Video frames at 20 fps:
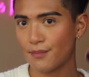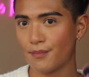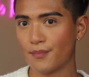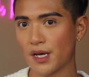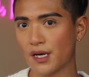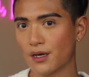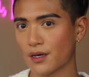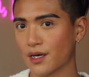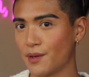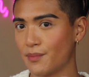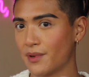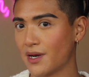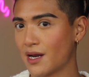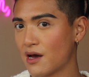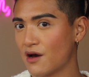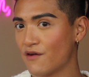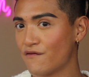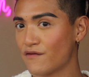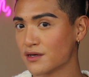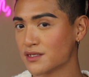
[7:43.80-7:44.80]
Better keep an eye
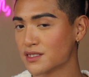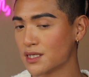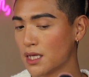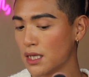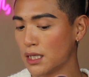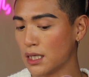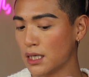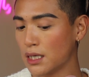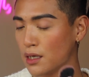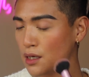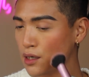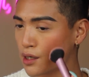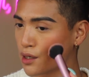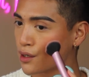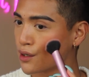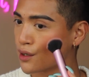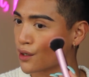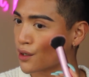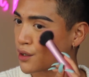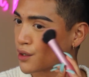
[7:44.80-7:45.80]
out for
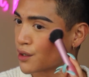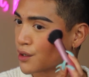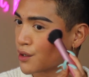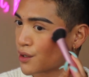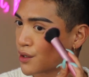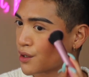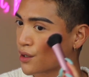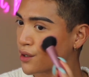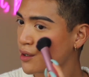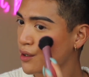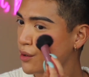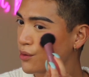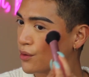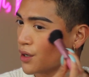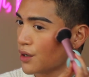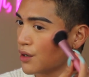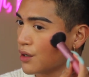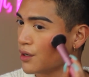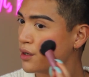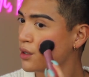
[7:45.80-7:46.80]
Selena,
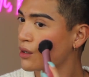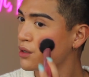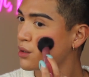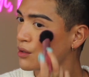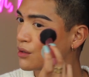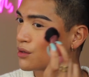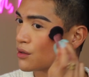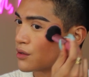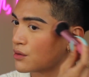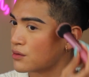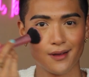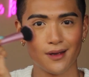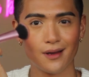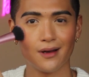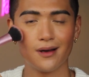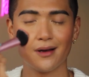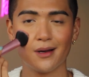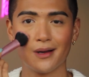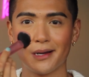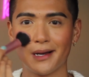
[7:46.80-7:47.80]
okay?
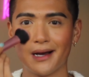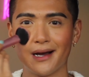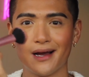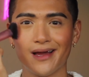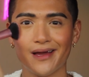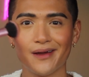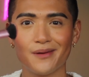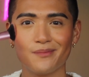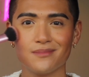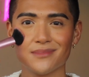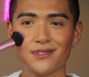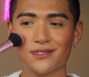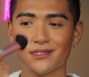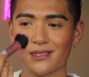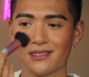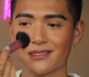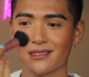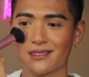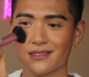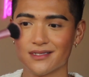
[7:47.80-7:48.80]
I'm
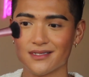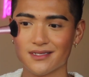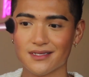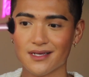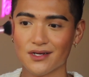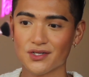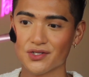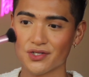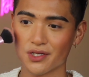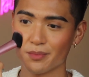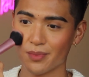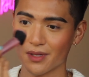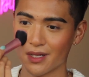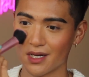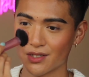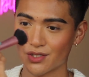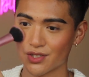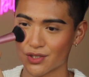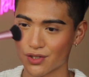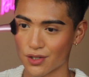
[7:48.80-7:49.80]
such a
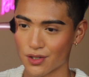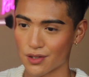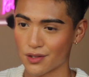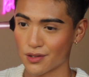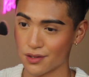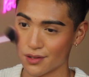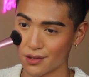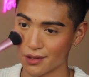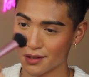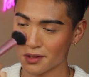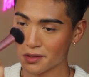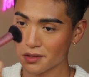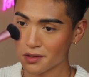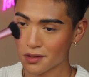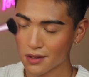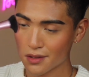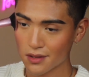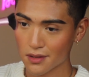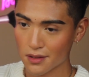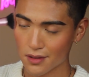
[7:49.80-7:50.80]
blush girl.
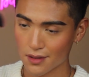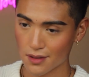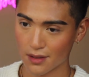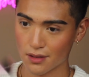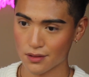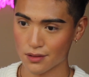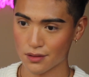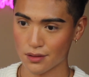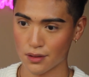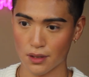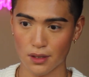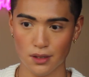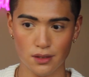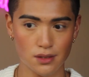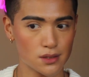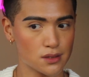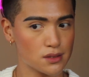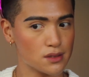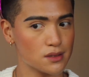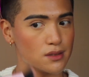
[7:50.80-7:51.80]

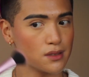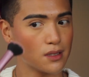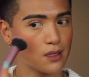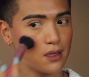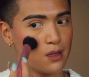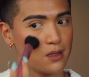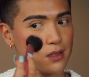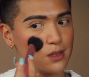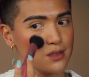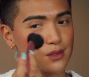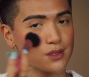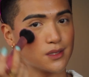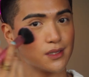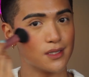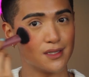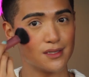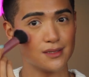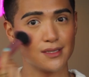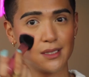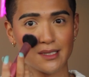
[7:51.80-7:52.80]
It's honestly
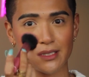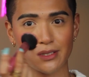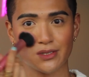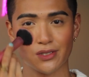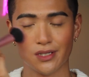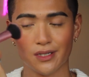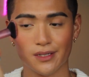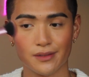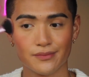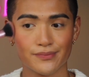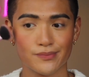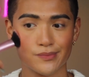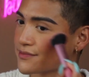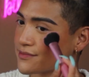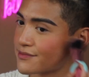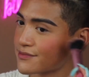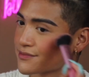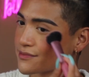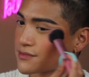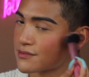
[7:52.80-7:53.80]
an addiction.
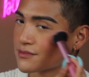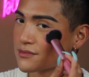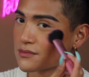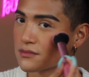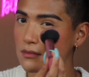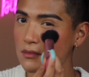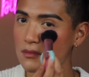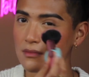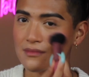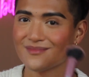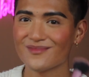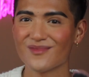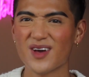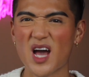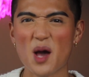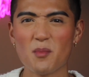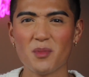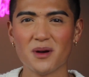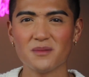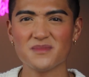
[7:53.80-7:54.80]

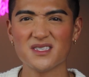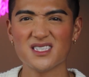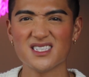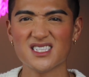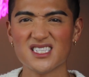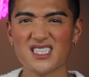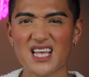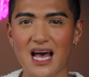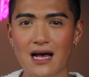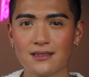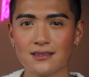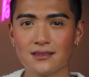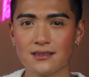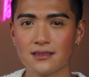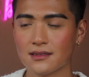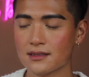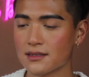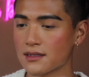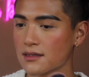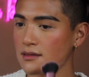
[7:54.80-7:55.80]
I'm
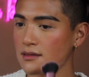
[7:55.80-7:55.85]
obsessed.